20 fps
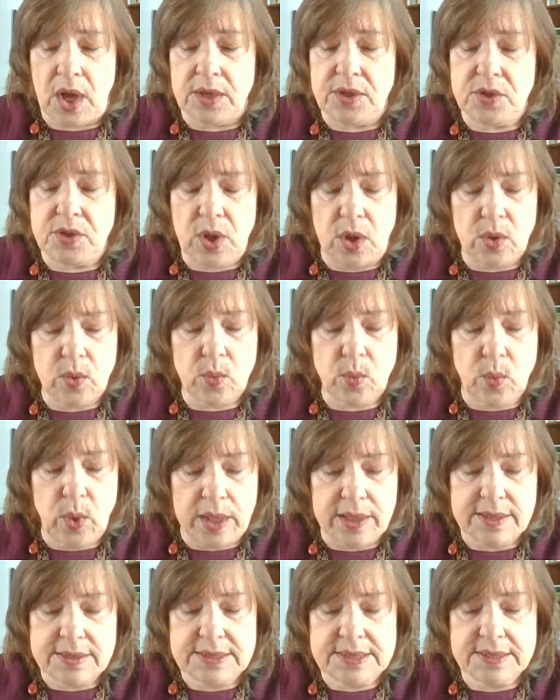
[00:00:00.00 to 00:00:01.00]
adult
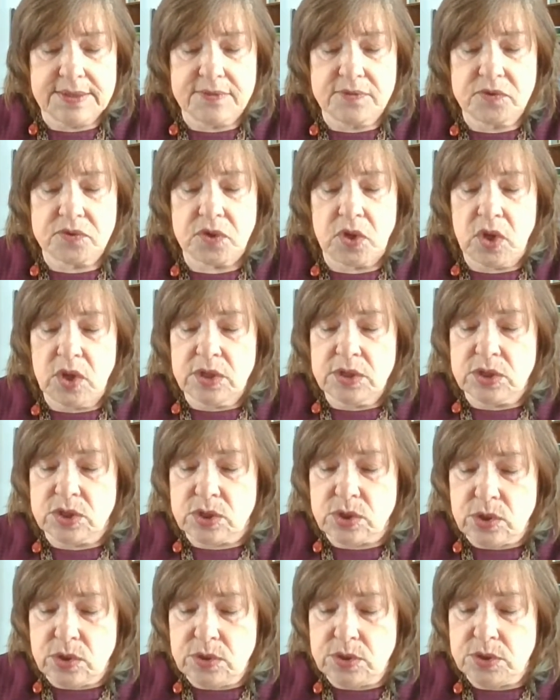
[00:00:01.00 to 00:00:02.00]
relatives,
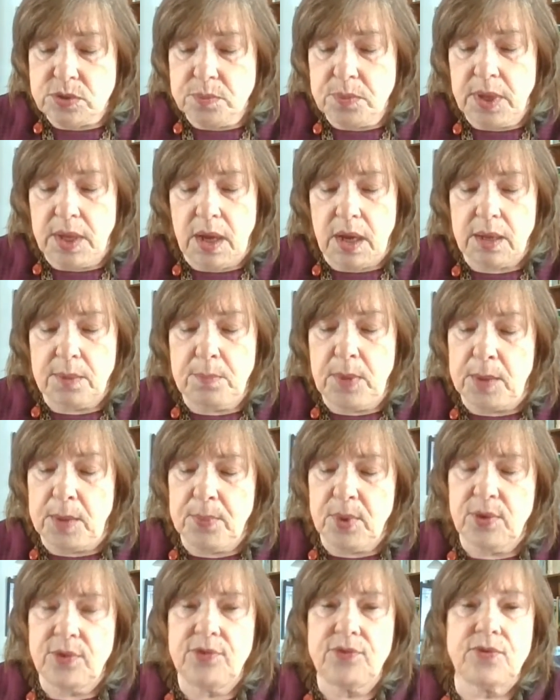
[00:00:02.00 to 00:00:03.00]
church
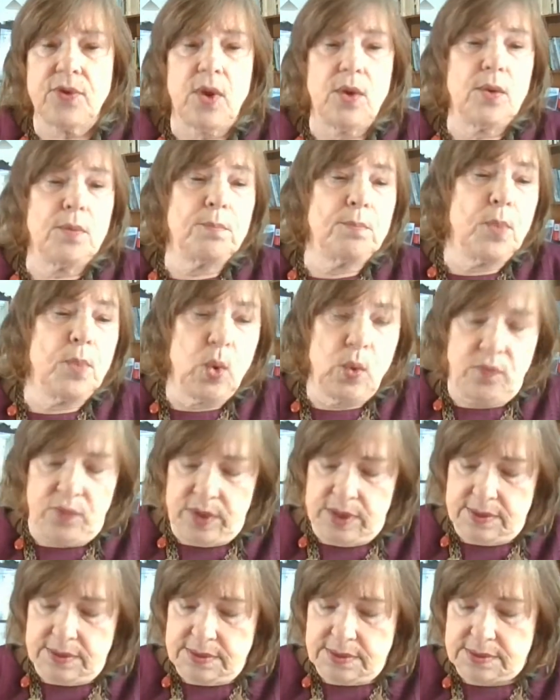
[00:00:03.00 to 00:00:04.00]
members,
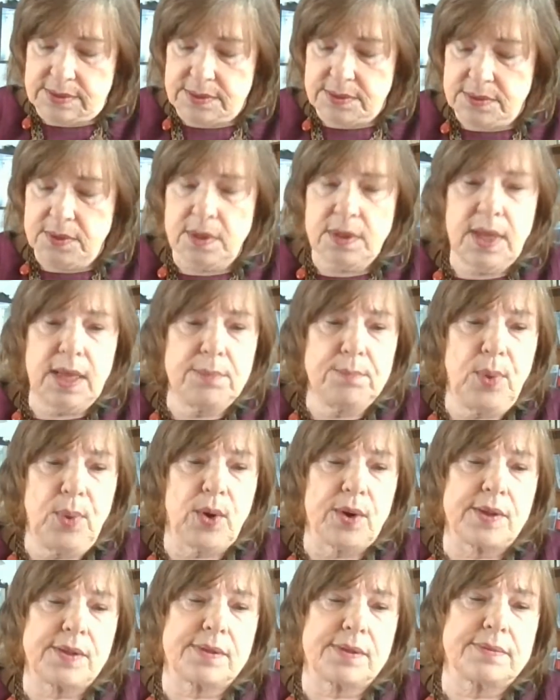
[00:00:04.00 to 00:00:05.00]
movies, and
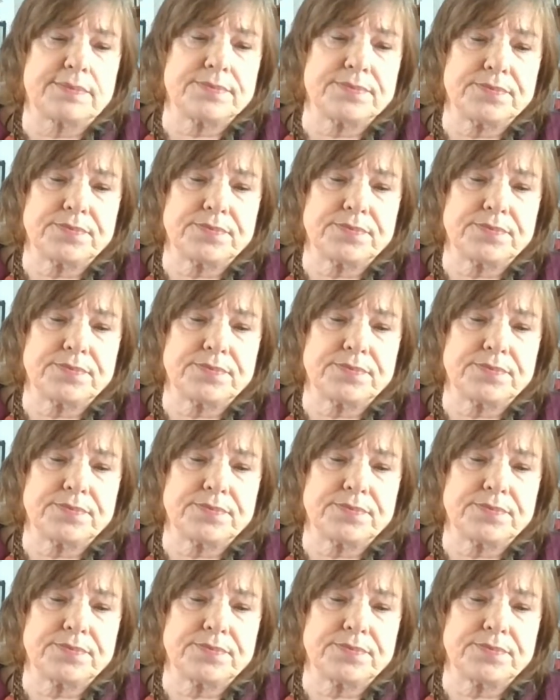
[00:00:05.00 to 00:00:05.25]
books.